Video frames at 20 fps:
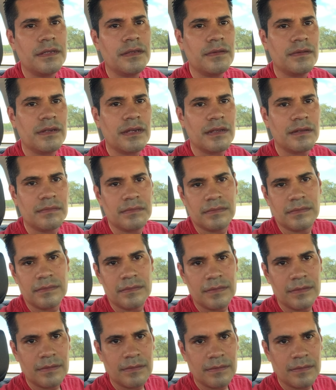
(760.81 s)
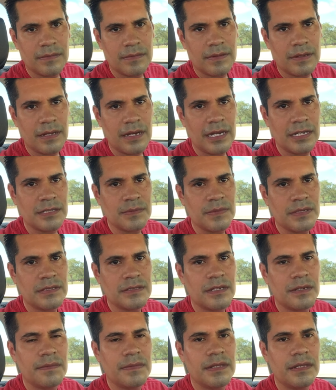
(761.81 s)
you can ask me
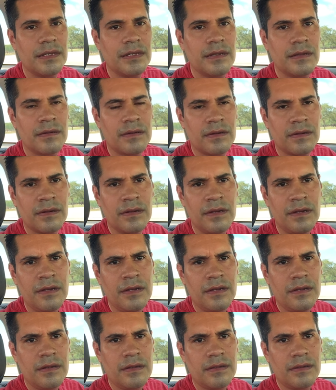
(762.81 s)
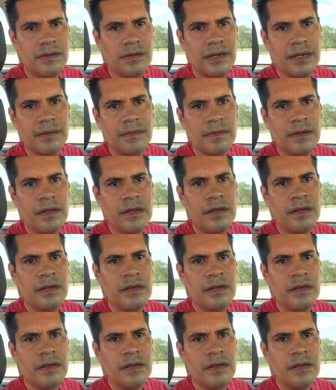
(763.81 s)
something or you can